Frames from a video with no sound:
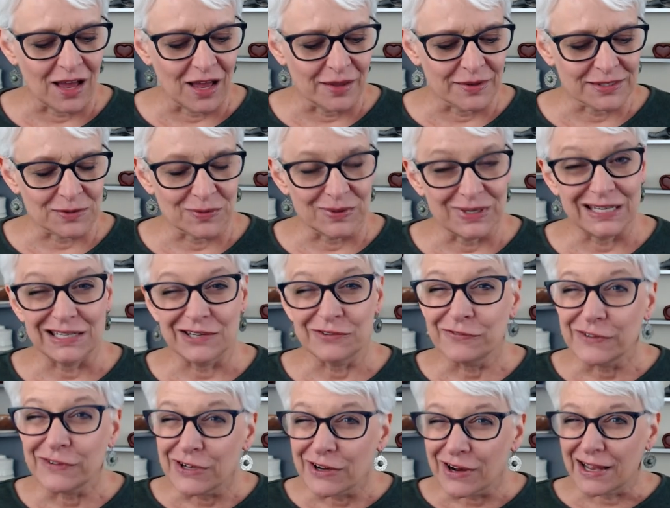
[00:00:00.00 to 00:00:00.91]
So we need to
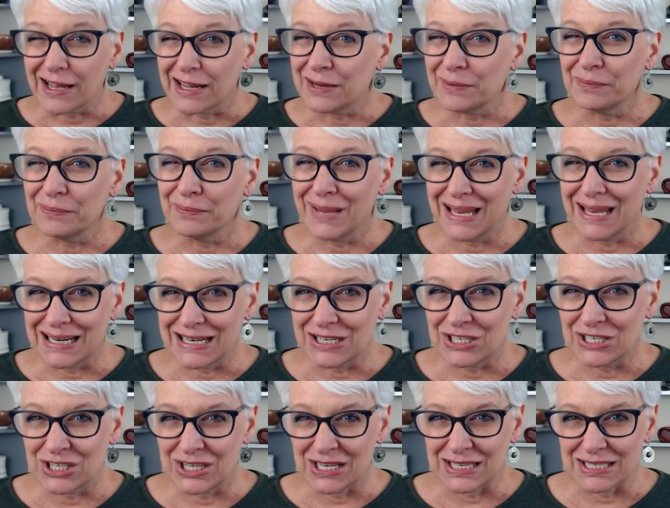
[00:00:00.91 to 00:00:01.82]
figure out how to
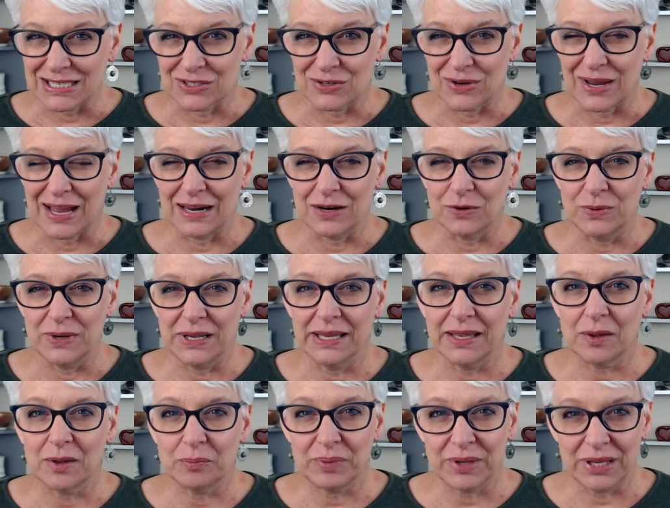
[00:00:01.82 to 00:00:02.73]
manage this. So how do we
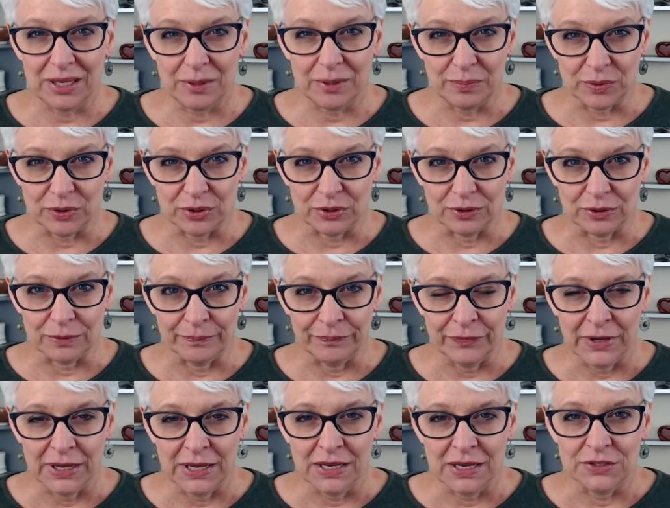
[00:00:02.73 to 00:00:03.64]
get people
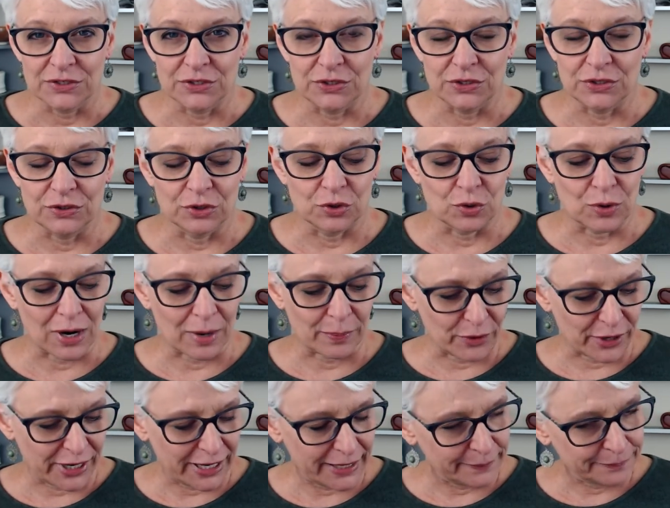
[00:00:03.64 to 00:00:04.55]
to
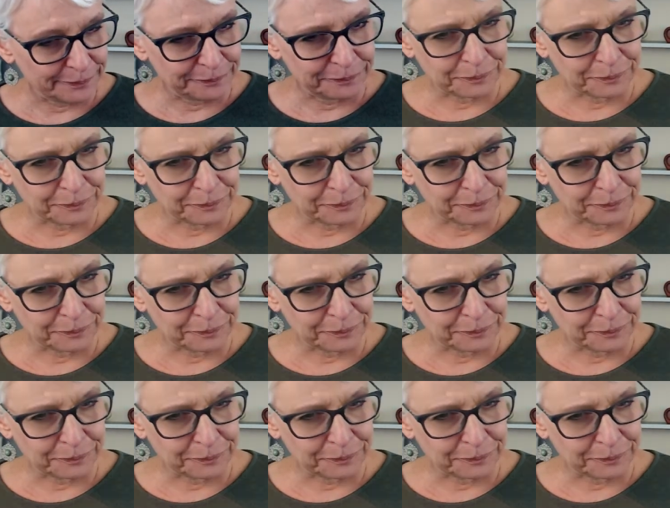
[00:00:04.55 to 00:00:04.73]
cooperate?